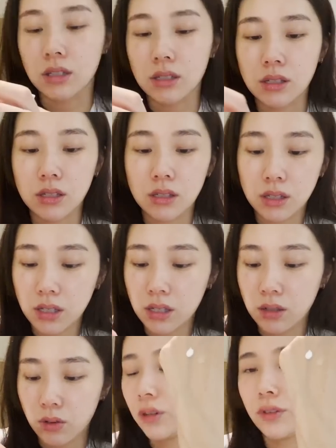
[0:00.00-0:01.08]
This just
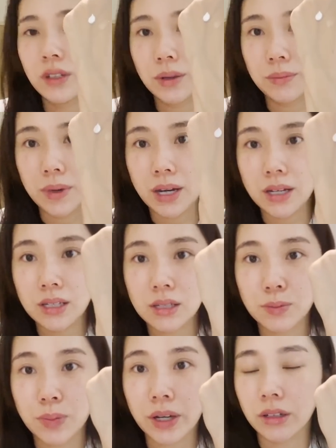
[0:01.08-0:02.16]
the overnight mask,
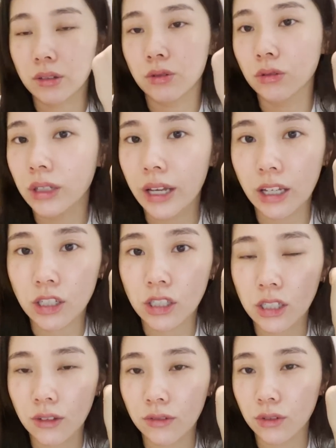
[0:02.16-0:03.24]
but you don't
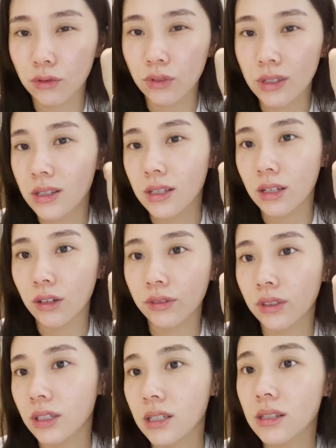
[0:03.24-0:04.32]
actually have to rinse it off
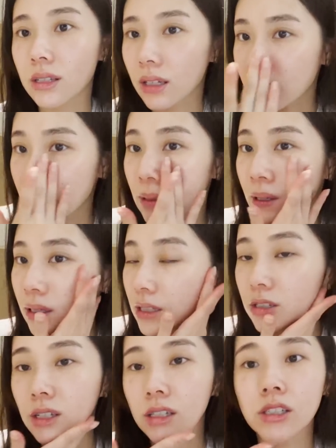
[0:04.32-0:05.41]
the next day and
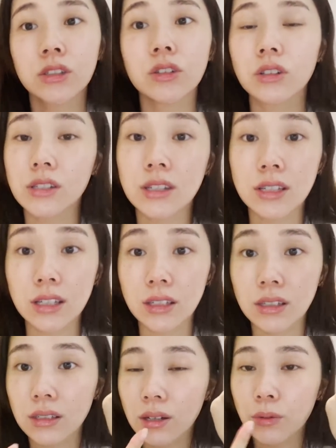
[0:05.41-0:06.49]
it's actually
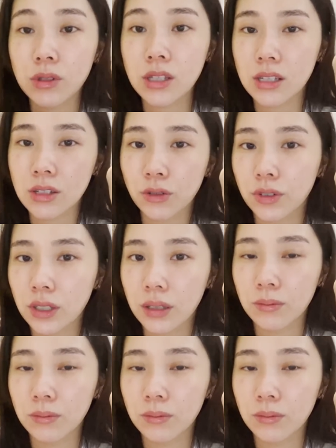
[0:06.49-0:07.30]
non-sticky. I would say it's an overnight